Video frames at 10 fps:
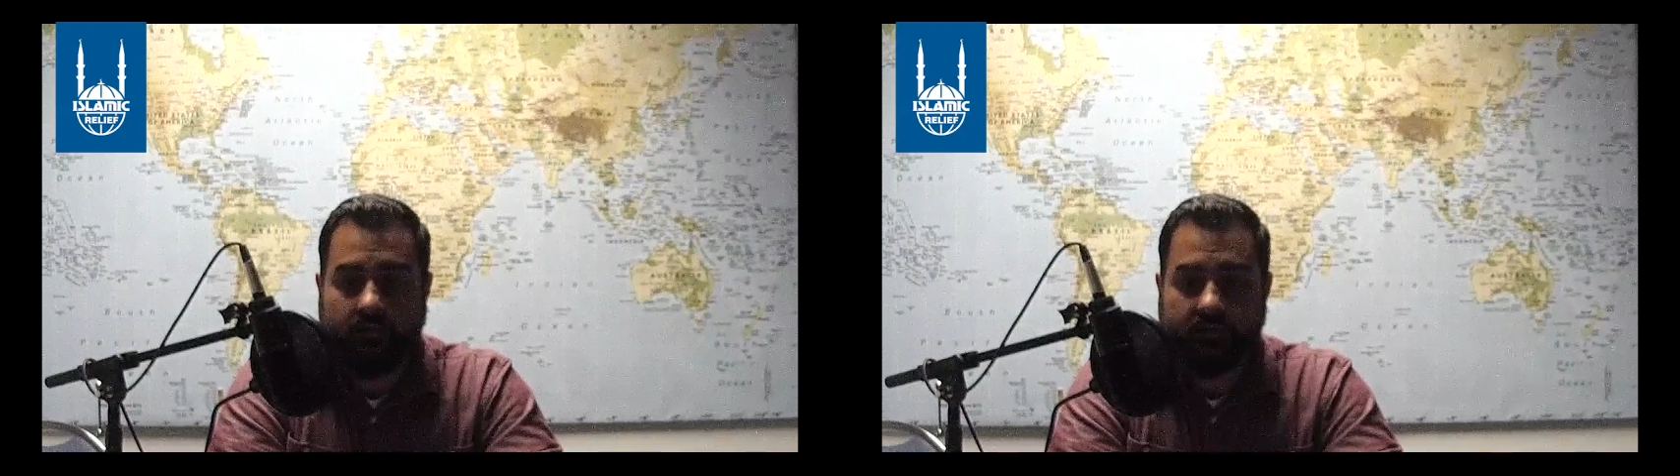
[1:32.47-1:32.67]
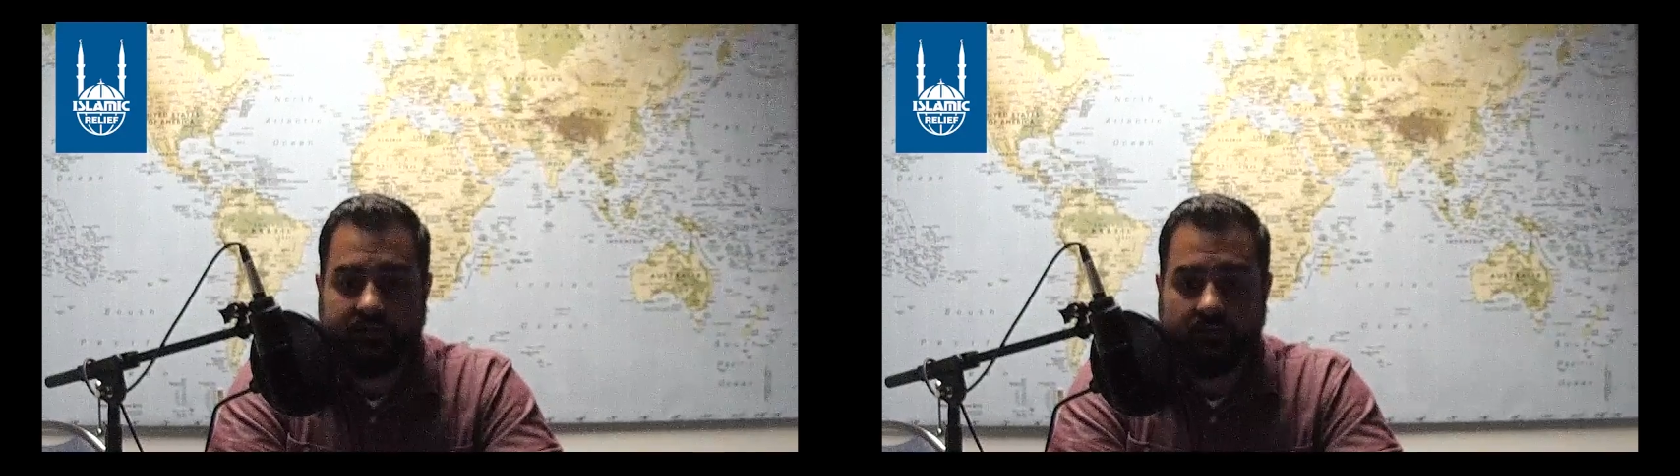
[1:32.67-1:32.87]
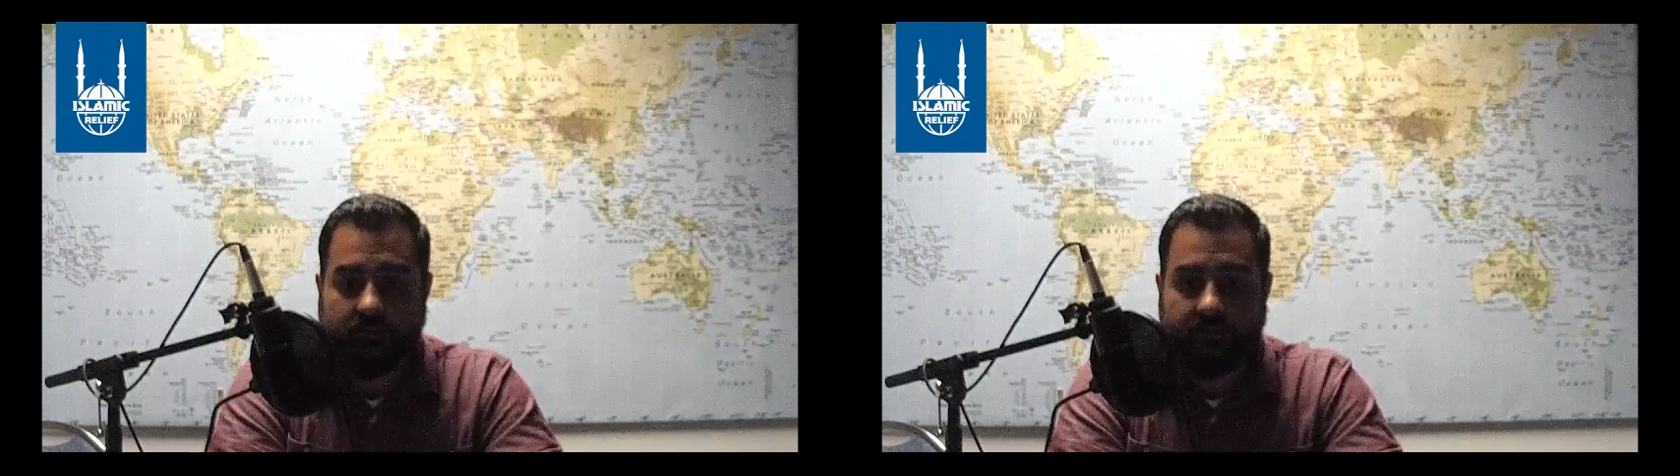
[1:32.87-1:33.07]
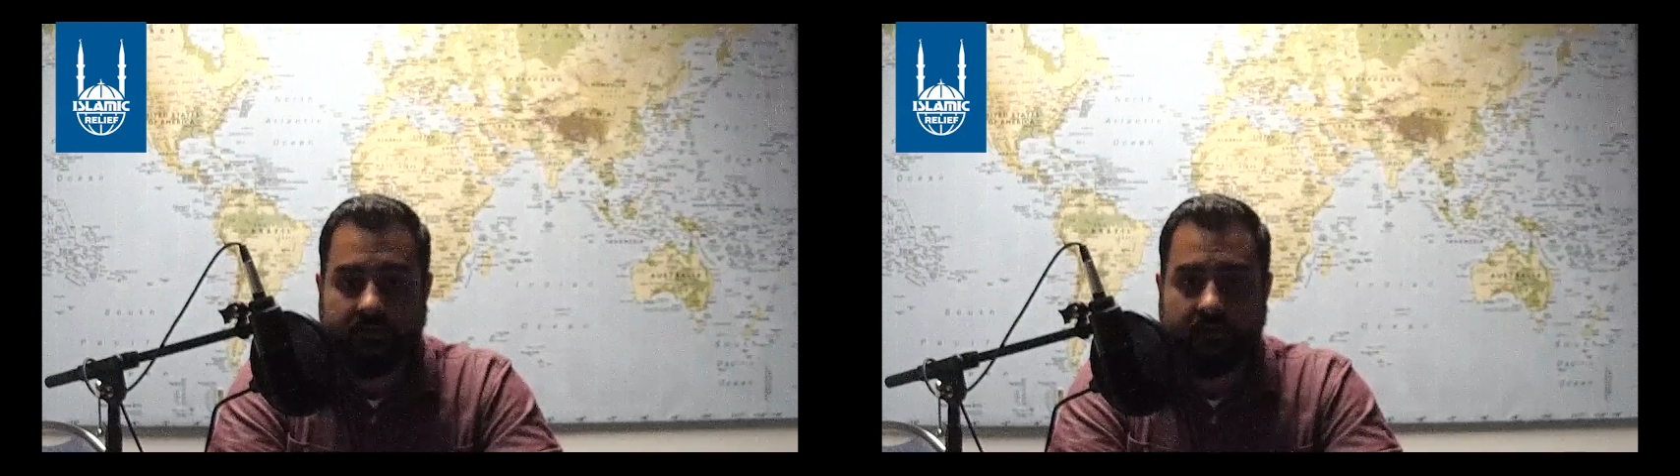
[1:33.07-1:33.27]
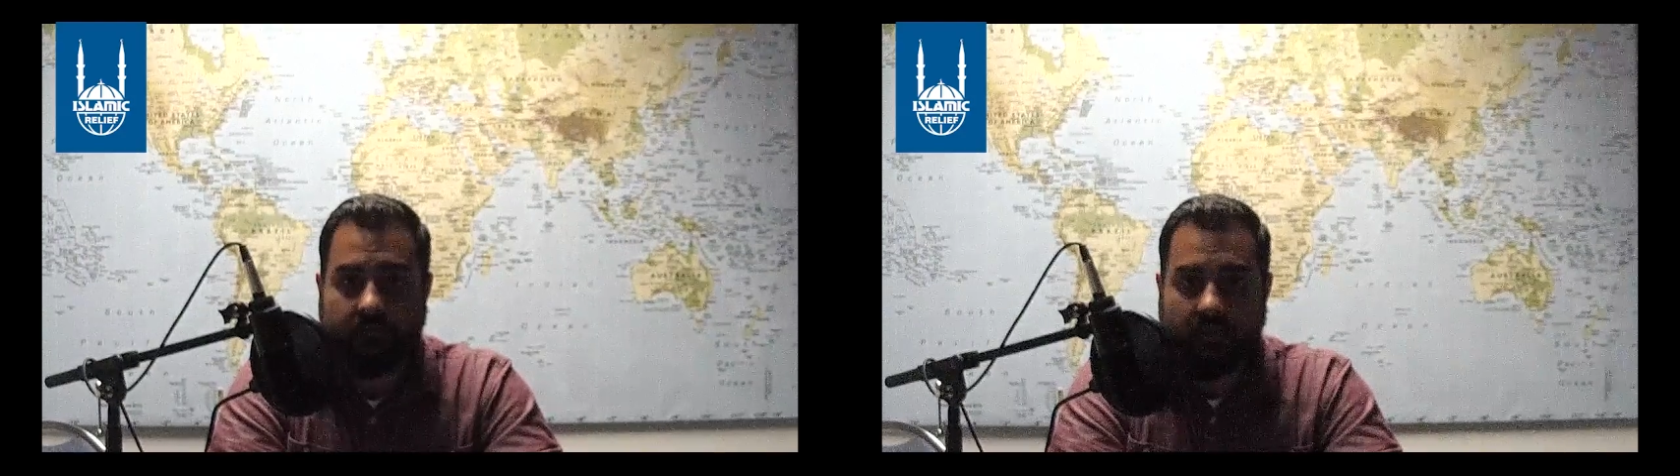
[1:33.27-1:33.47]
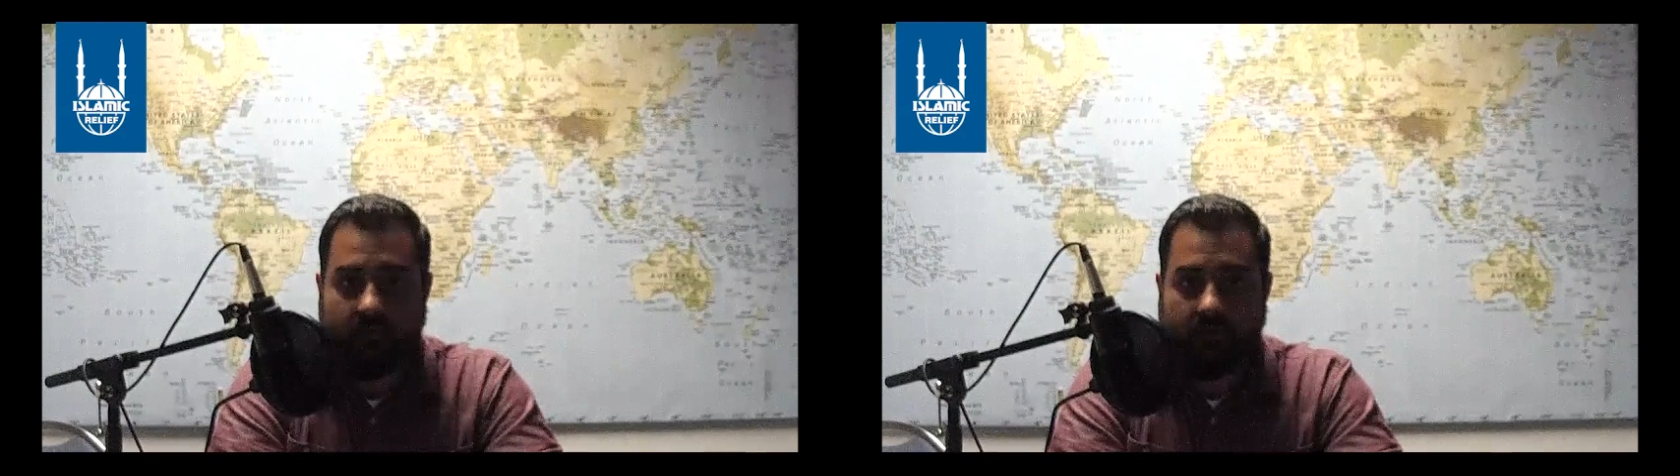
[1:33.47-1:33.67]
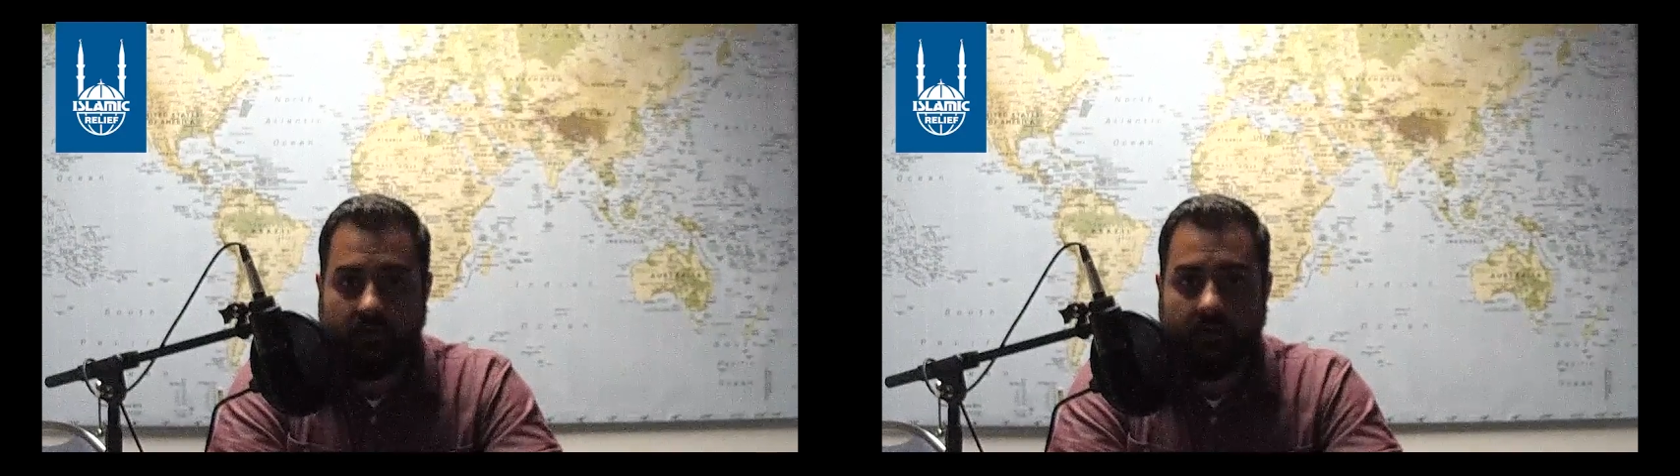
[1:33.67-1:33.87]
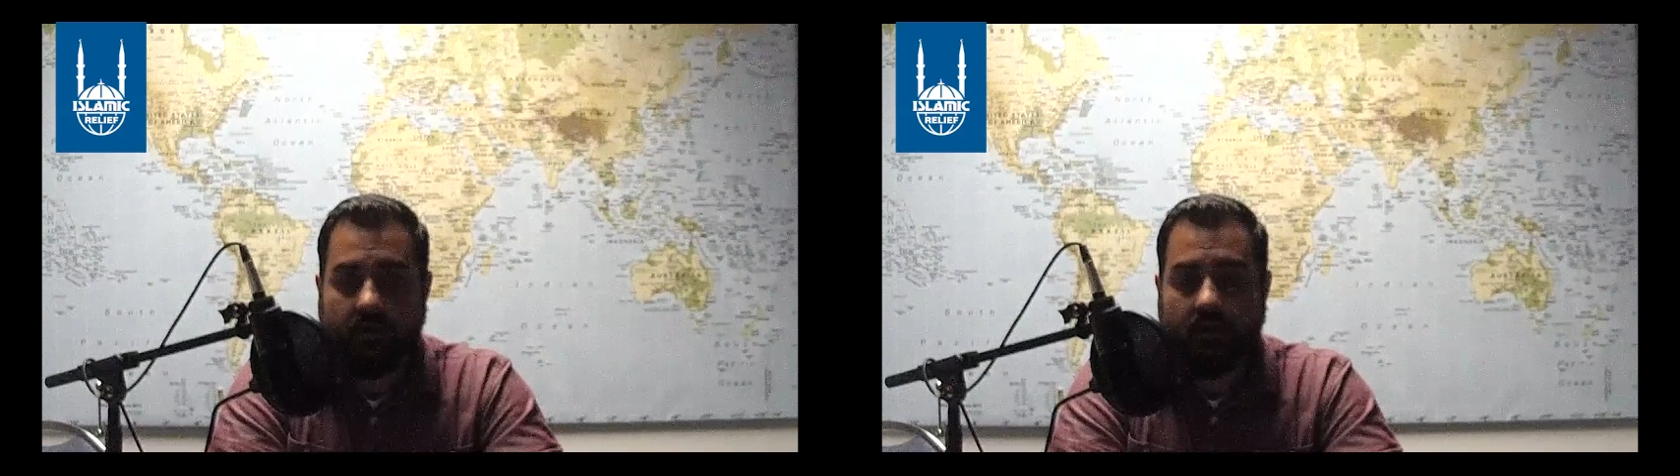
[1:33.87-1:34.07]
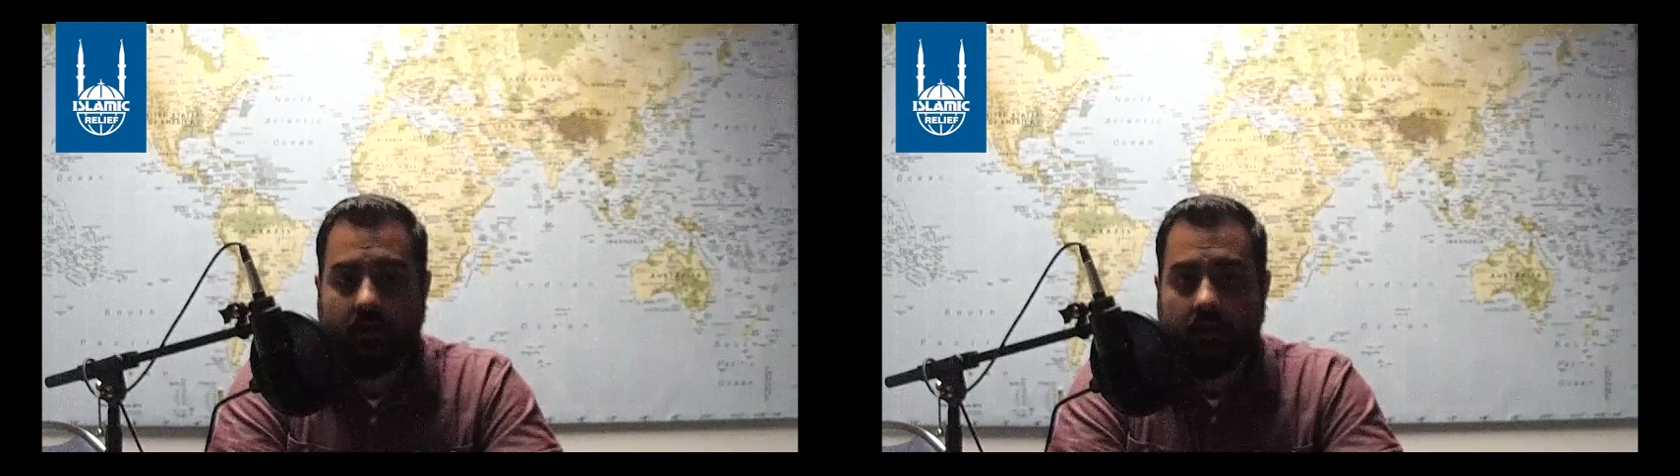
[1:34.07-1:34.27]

the Muslims in Myanmar